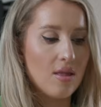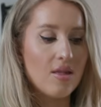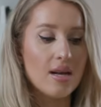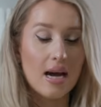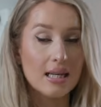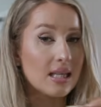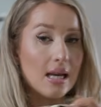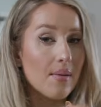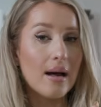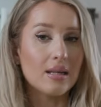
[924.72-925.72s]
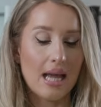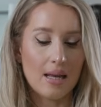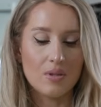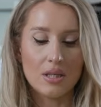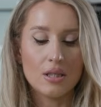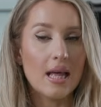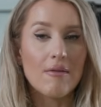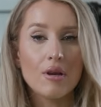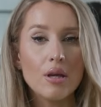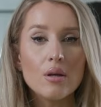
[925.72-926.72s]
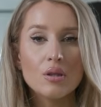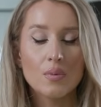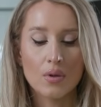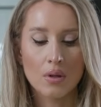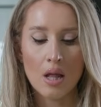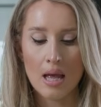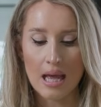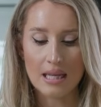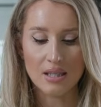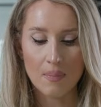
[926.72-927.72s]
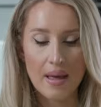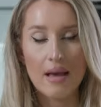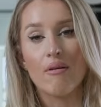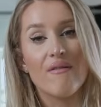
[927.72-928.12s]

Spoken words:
The nice thing about tapes is they're reusable. It's a bigger